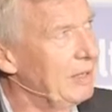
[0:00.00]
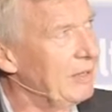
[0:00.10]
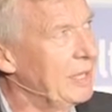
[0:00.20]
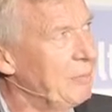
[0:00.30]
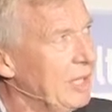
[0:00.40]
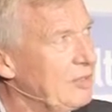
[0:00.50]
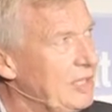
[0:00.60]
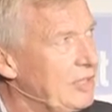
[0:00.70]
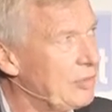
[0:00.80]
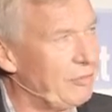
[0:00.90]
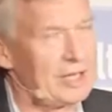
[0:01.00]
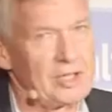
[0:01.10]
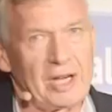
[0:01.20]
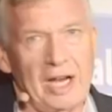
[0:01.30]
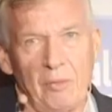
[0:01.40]
the ability to
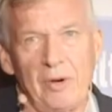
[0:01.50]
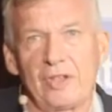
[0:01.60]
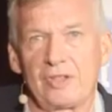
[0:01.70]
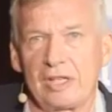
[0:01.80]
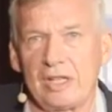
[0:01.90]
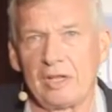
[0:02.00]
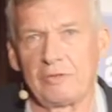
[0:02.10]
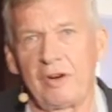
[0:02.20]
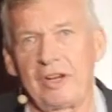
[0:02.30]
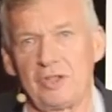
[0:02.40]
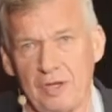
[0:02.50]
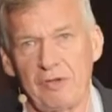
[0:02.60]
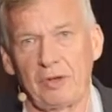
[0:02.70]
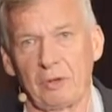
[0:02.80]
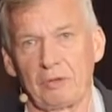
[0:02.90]
differentiate risk is very
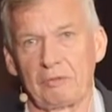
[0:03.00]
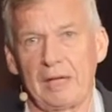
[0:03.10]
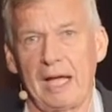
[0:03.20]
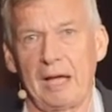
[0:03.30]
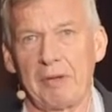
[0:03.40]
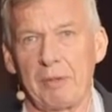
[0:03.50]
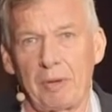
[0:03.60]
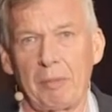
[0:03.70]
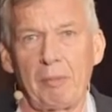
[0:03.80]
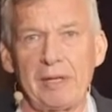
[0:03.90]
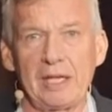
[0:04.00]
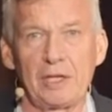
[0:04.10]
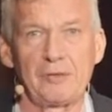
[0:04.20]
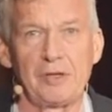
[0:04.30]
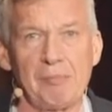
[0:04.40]
difficult, and it probably
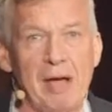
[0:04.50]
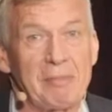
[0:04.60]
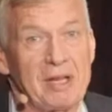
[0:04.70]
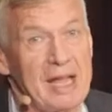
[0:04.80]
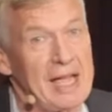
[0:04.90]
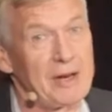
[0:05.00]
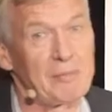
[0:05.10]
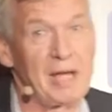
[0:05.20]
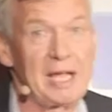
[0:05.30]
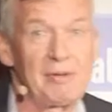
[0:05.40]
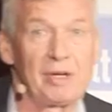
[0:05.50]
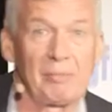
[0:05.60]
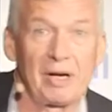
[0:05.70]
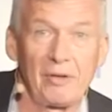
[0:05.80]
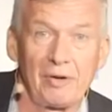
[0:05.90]
is for your mum and dad, and maybe your
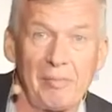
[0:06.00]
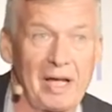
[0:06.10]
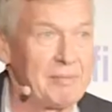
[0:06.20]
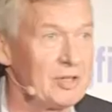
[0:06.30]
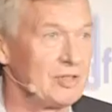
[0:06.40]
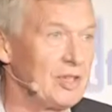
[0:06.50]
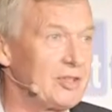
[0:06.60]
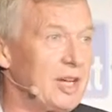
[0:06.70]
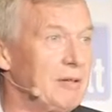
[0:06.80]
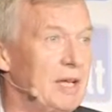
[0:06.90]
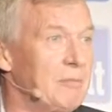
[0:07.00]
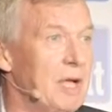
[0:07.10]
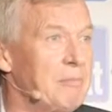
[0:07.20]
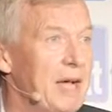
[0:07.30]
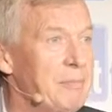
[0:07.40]
brother, and maybe your sister,
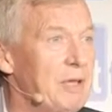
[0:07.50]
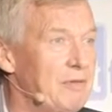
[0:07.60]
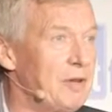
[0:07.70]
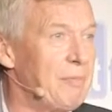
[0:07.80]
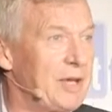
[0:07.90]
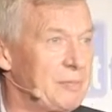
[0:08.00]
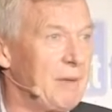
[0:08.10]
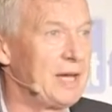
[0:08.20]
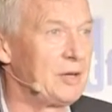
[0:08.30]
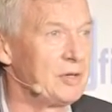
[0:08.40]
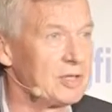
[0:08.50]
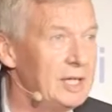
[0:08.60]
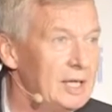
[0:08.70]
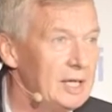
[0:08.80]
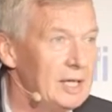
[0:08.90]
and maybe for your best mate who's a,
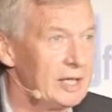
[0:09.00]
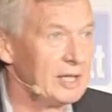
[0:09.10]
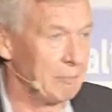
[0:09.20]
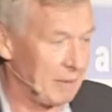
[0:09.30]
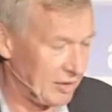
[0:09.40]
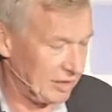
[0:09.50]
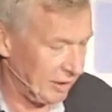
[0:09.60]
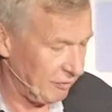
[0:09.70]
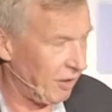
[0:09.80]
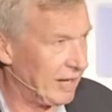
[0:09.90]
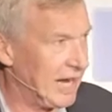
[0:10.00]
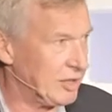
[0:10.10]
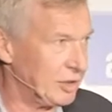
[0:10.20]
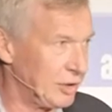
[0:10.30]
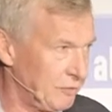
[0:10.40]
you know, basically
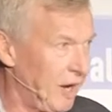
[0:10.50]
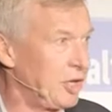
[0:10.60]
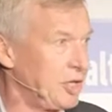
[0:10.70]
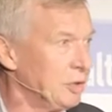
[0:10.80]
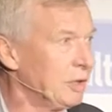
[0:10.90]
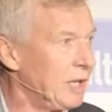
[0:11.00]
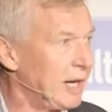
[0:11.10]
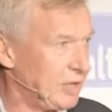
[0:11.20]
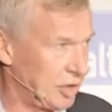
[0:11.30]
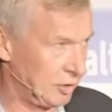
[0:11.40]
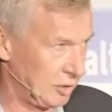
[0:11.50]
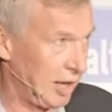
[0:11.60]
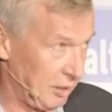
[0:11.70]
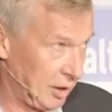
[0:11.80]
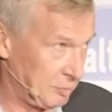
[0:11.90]
financially dysfunctional,
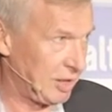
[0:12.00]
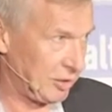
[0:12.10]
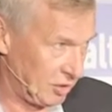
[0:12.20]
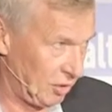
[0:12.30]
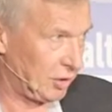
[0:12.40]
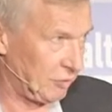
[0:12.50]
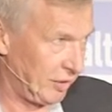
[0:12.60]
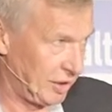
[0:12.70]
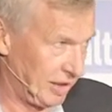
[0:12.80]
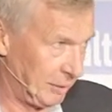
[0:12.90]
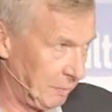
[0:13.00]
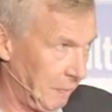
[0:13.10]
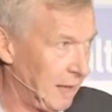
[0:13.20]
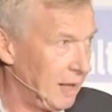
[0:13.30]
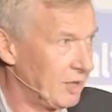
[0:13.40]
like specialist doctor, for example.
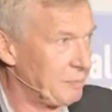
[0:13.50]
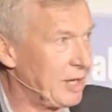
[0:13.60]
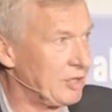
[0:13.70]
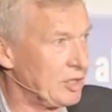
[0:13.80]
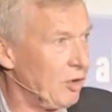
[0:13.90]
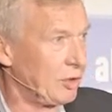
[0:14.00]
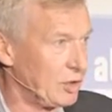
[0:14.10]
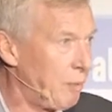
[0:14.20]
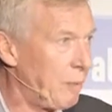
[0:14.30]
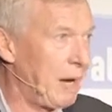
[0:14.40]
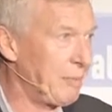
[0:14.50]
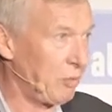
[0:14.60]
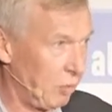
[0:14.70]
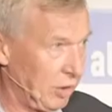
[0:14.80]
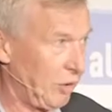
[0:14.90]
Specialist doctors pop up in
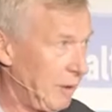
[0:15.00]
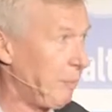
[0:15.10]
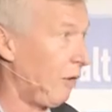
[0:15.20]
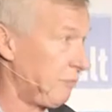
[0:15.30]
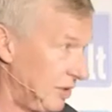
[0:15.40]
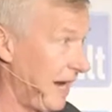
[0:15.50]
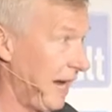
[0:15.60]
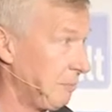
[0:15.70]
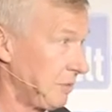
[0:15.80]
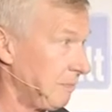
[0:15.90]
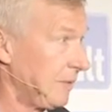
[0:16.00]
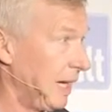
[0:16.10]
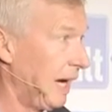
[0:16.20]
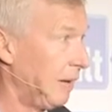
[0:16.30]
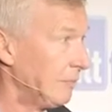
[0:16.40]
all of the rip-off scams.
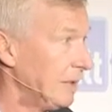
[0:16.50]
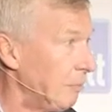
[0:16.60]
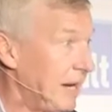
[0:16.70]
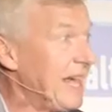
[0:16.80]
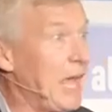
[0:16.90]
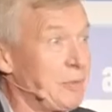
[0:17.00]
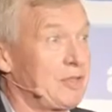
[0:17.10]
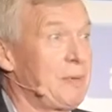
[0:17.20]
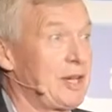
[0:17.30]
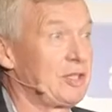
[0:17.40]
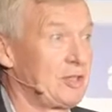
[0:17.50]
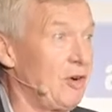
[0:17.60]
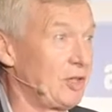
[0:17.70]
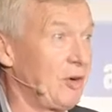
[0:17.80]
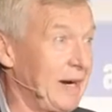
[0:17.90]
My dad was a specialist
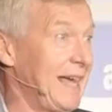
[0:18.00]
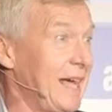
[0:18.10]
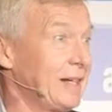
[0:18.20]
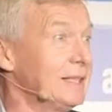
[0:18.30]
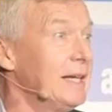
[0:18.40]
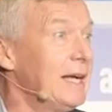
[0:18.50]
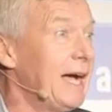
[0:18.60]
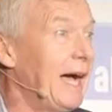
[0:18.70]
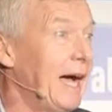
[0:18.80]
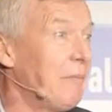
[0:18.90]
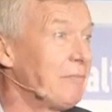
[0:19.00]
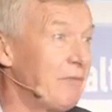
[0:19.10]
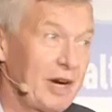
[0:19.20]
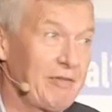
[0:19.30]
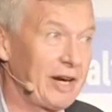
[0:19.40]
doctor, I get it.
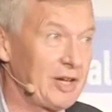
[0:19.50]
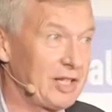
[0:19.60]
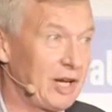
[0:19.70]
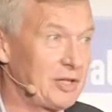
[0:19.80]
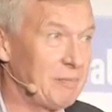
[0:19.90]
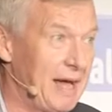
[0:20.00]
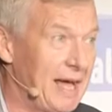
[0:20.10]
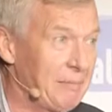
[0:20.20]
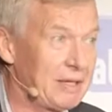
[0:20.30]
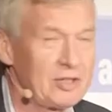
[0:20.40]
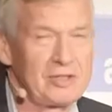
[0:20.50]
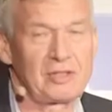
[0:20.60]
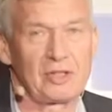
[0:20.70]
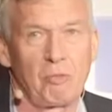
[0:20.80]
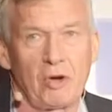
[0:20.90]
Very, very intelligent man, but
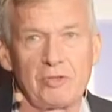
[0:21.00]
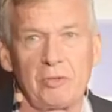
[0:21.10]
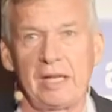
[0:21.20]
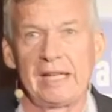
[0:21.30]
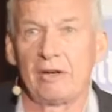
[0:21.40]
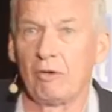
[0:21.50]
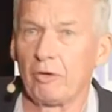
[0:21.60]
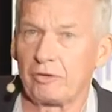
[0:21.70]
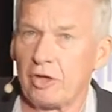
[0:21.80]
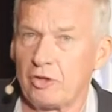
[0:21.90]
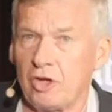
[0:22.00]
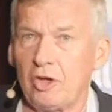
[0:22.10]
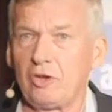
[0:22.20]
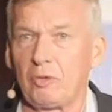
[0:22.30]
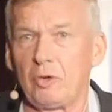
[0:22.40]
just wasn't really
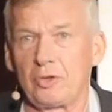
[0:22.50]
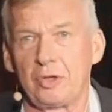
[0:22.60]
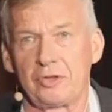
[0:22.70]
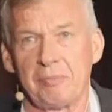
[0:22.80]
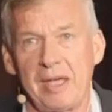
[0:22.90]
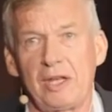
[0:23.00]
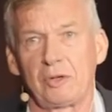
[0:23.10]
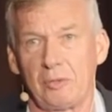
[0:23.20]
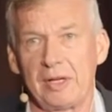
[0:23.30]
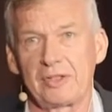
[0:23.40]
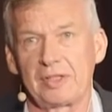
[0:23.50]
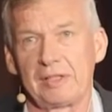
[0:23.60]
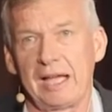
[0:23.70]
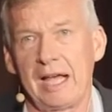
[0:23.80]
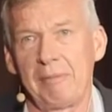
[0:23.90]
attuned to all sorts of medical risk,
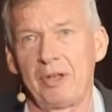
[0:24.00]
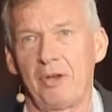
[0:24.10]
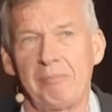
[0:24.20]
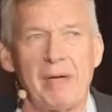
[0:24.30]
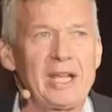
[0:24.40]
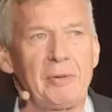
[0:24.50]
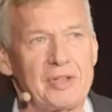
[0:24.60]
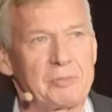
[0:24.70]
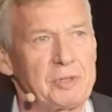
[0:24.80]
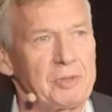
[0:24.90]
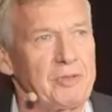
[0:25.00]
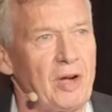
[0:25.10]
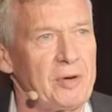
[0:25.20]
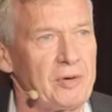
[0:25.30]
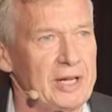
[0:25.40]
but not money risk, which we
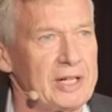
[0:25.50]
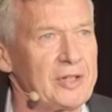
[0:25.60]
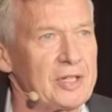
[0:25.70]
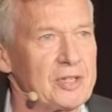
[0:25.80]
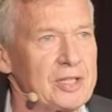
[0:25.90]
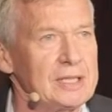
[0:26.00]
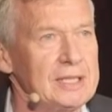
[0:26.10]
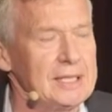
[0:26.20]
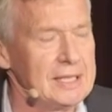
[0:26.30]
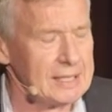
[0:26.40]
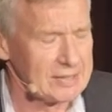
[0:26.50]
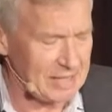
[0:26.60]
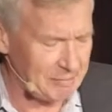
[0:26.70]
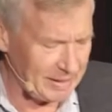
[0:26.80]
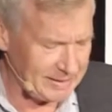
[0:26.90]
find really interesting.
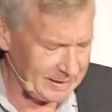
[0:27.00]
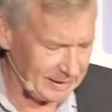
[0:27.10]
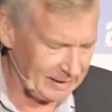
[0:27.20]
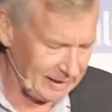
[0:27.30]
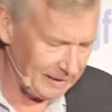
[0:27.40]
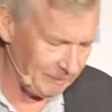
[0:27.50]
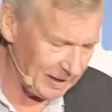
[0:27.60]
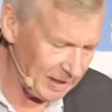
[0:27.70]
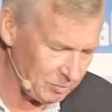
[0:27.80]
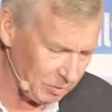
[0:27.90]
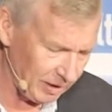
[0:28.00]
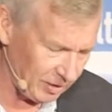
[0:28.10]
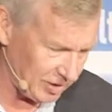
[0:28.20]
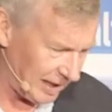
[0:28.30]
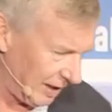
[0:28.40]
So basically, it is one of the
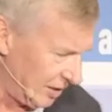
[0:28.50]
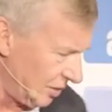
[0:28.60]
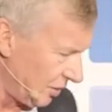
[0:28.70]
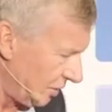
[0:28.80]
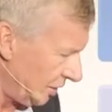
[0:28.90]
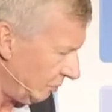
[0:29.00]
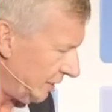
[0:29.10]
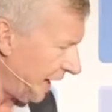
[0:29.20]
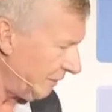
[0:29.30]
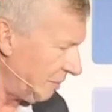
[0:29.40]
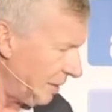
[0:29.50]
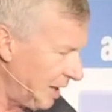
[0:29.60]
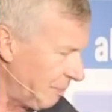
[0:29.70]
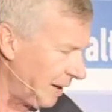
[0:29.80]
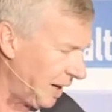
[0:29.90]
challenges that we have in
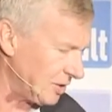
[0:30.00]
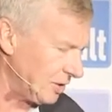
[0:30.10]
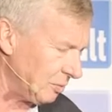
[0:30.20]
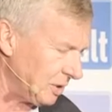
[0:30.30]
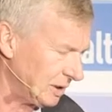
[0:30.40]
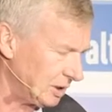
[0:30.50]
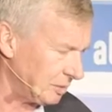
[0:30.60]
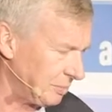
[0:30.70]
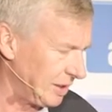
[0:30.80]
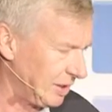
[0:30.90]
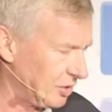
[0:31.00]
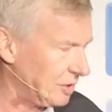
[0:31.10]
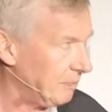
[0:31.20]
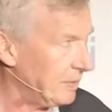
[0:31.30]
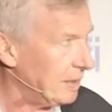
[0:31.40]
many parts of the world, because